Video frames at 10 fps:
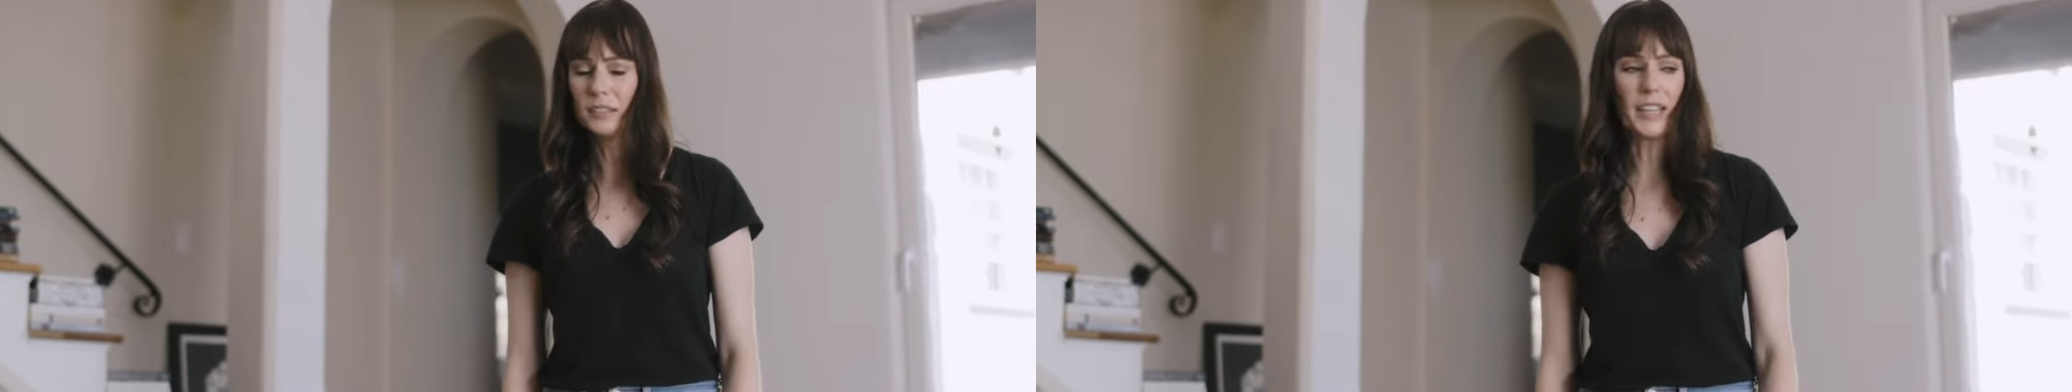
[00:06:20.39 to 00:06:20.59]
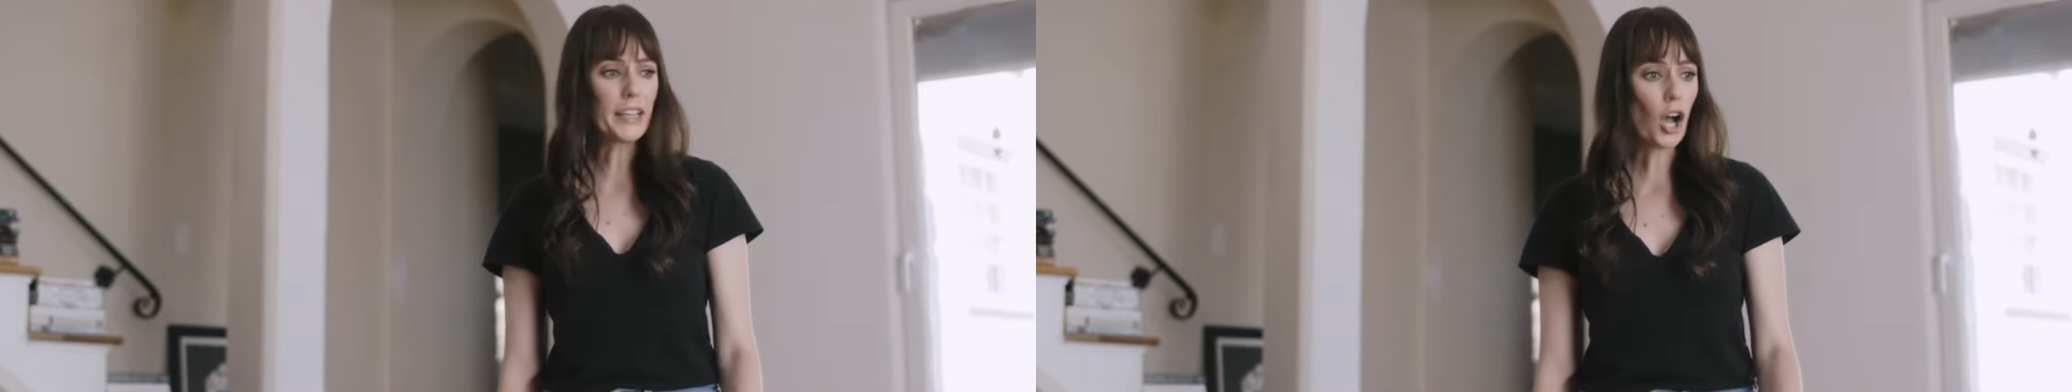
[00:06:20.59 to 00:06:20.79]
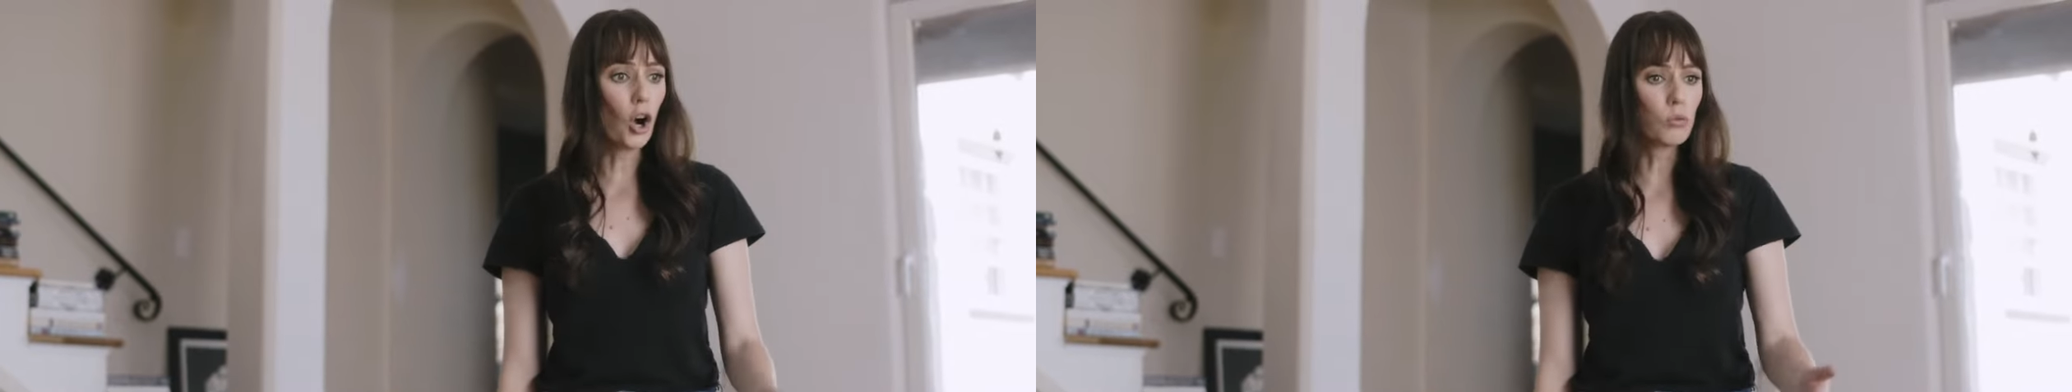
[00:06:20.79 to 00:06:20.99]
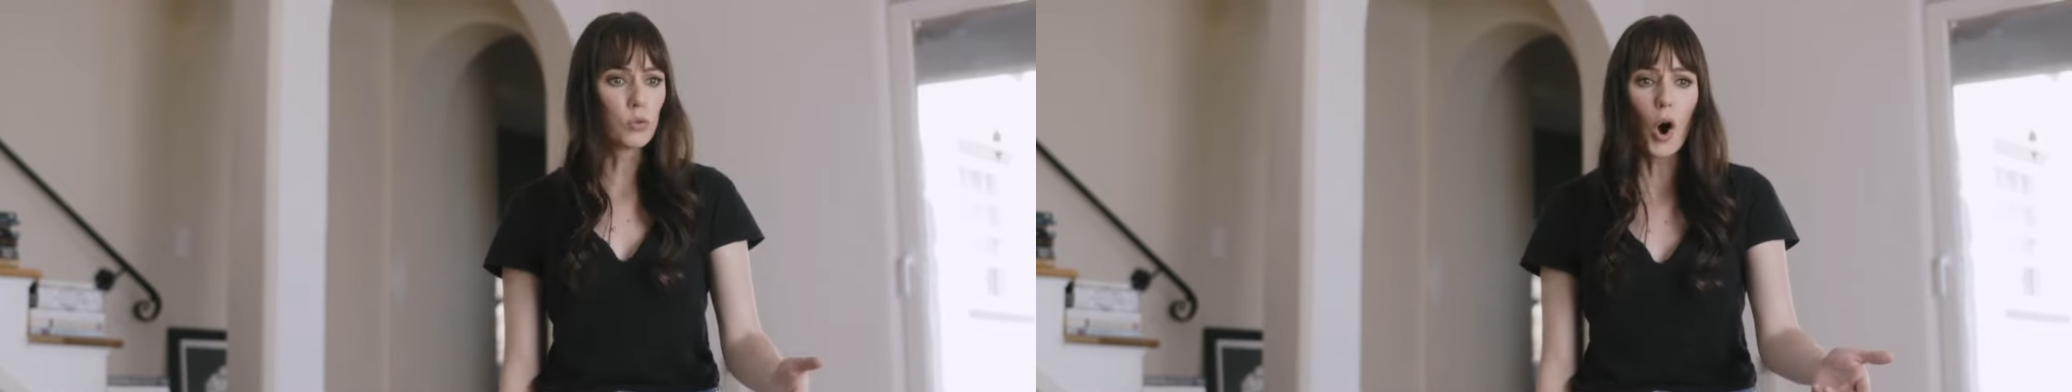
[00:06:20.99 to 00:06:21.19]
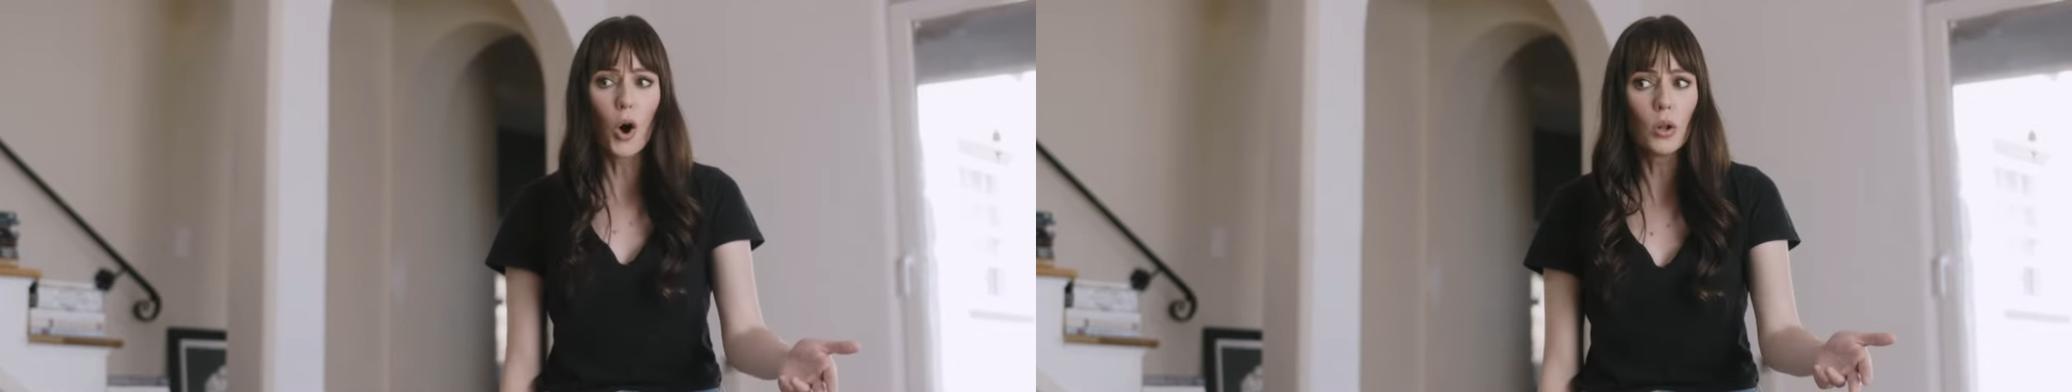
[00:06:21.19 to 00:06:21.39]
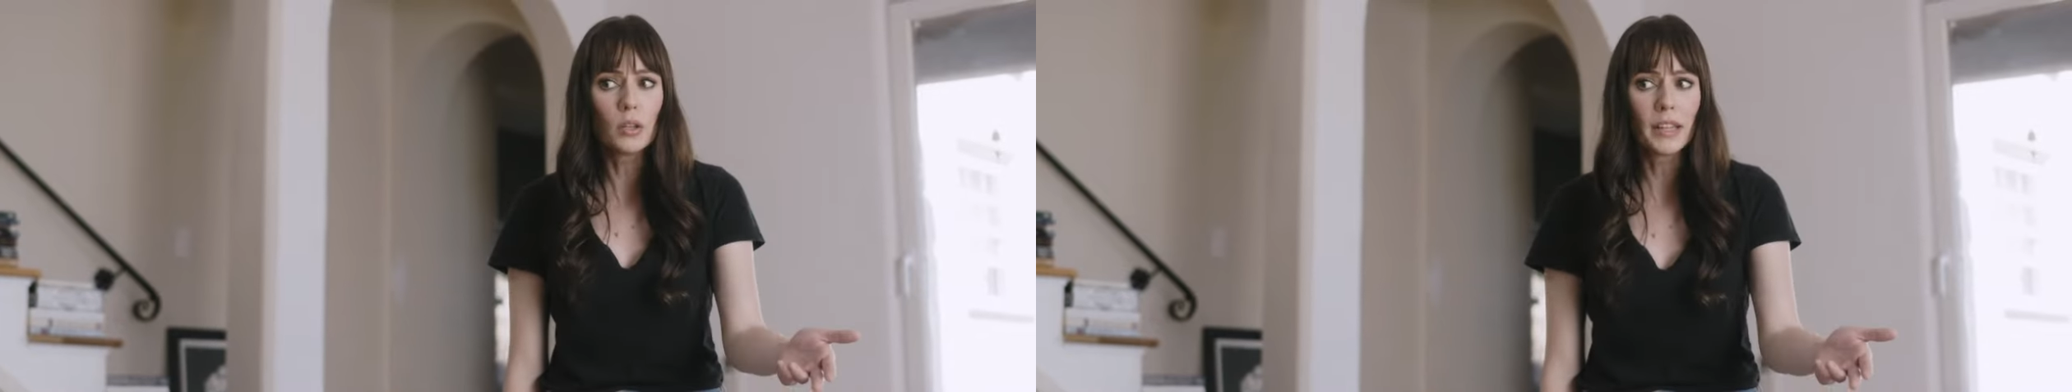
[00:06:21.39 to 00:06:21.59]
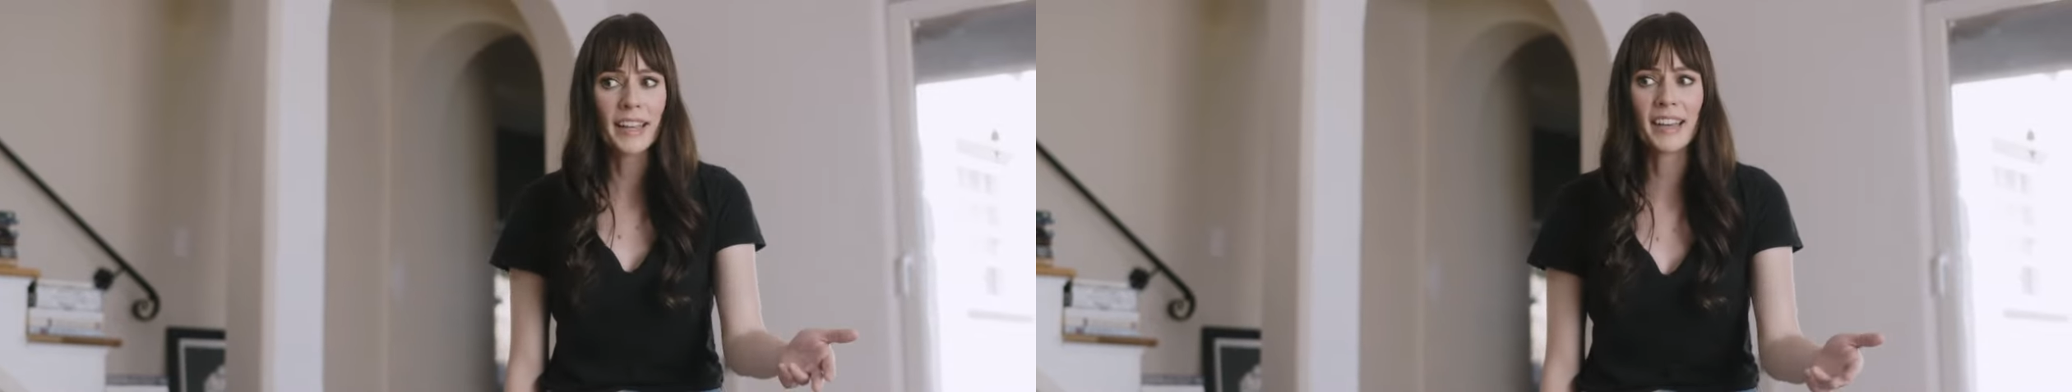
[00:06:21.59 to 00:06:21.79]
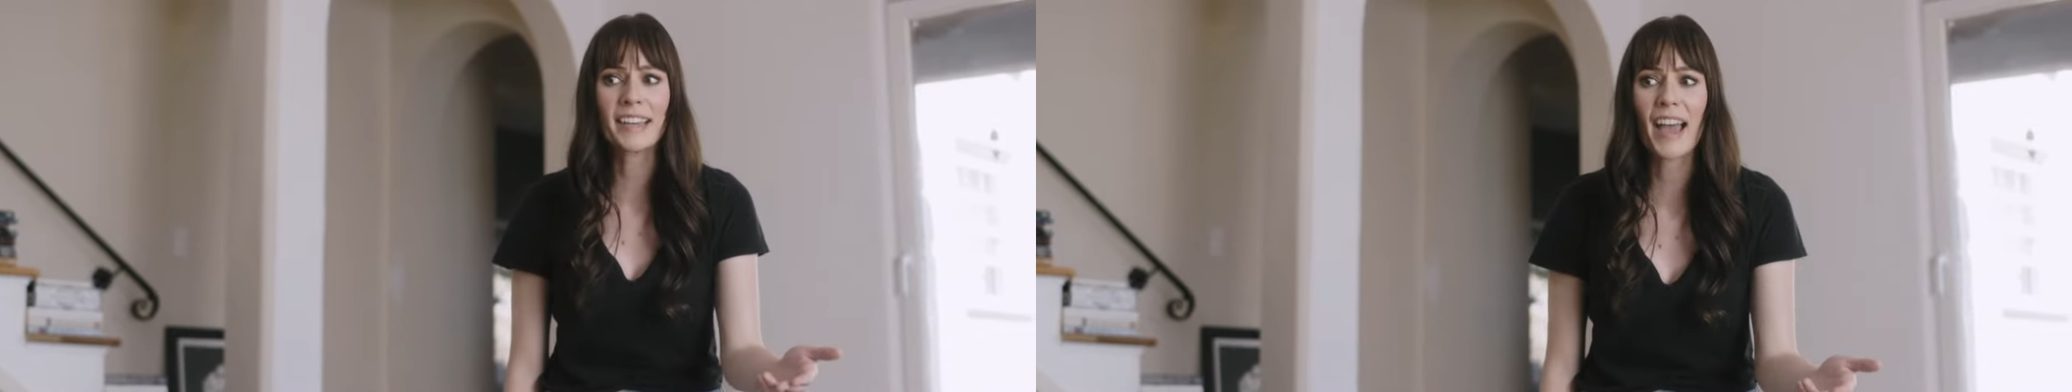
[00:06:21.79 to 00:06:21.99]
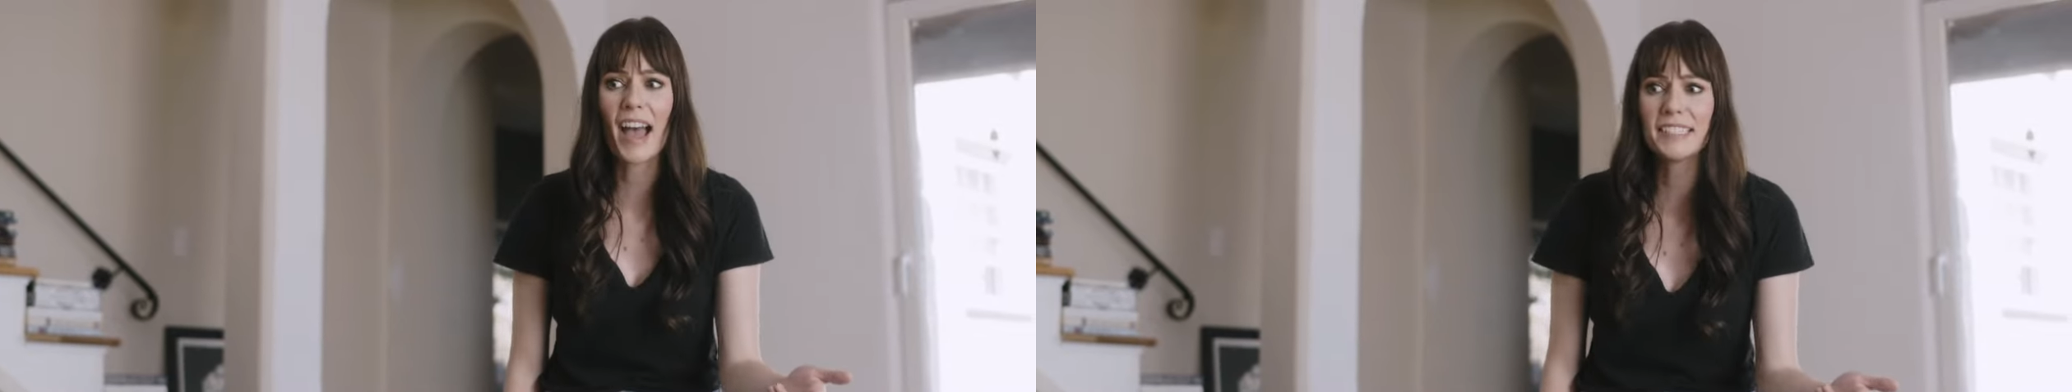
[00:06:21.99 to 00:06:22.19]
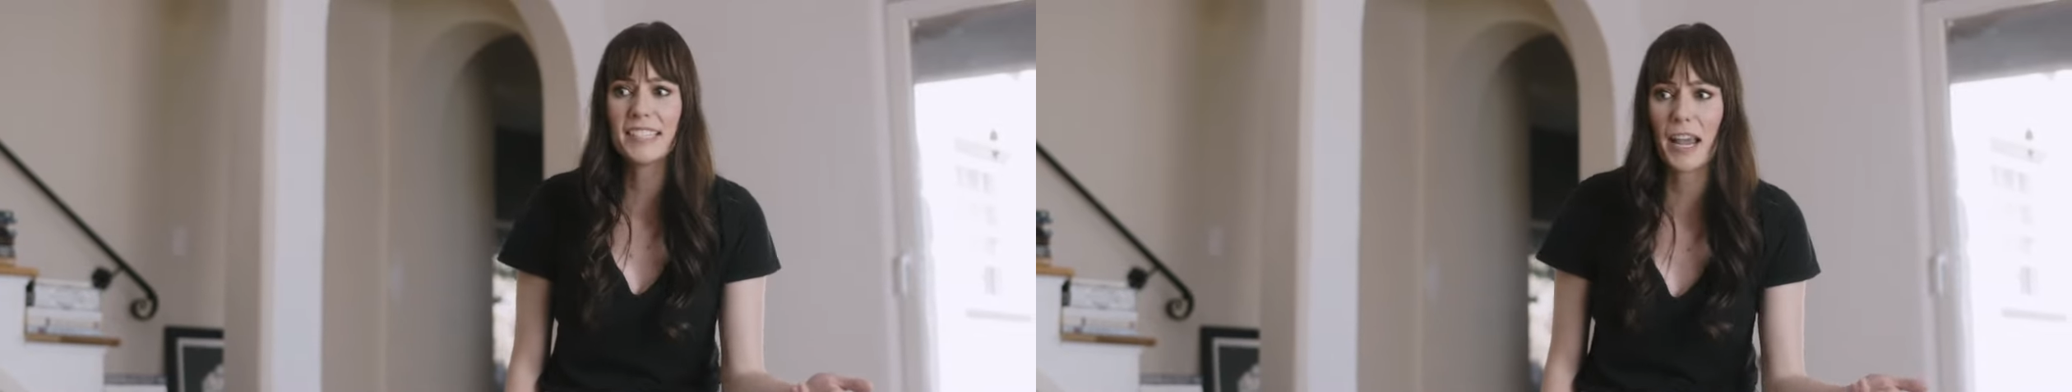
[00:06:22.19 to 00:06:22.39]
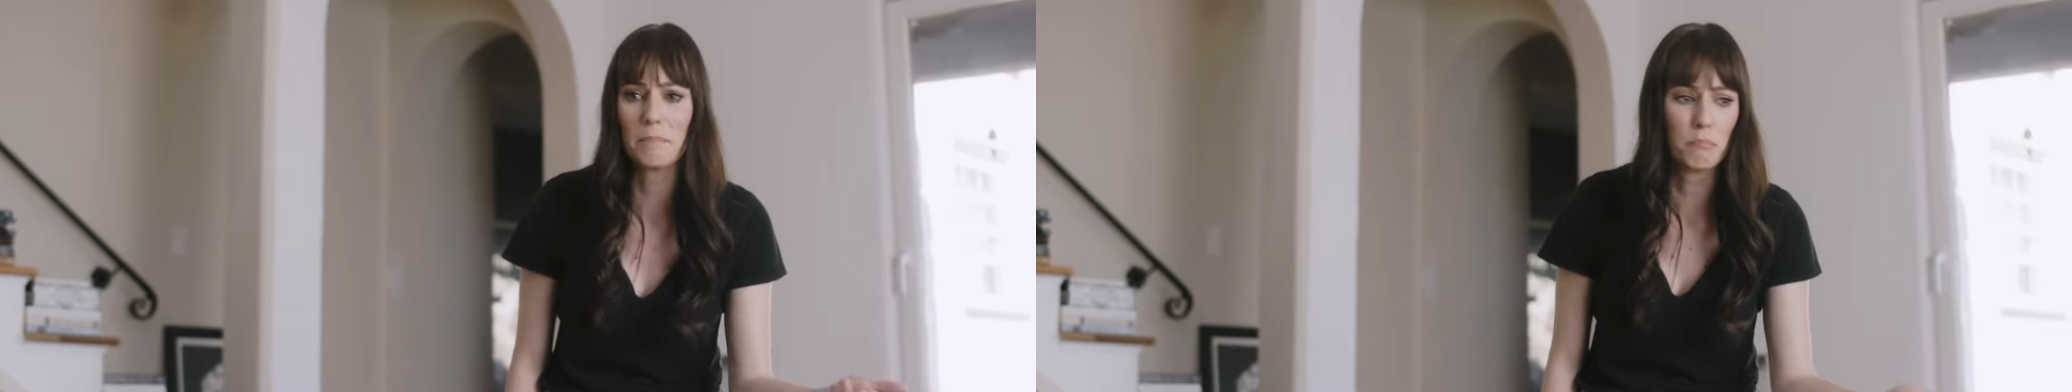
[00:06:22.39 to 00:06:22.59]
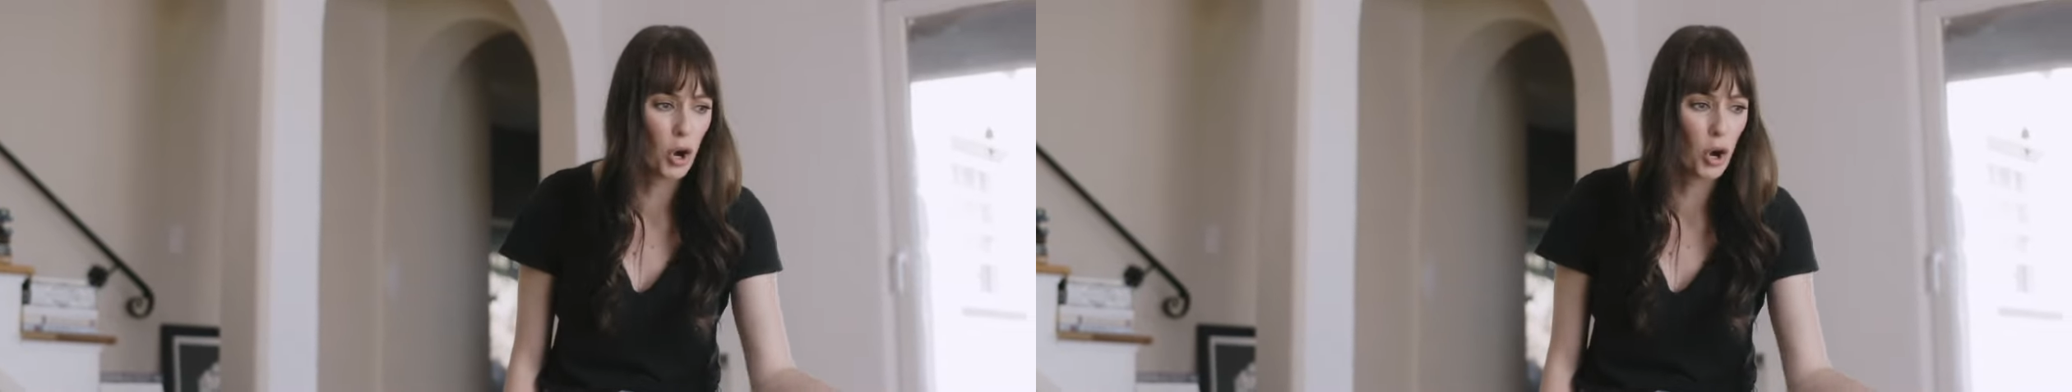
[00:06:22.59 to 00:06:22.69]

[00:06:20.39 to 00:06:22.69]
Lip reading: Like a role in a goddamn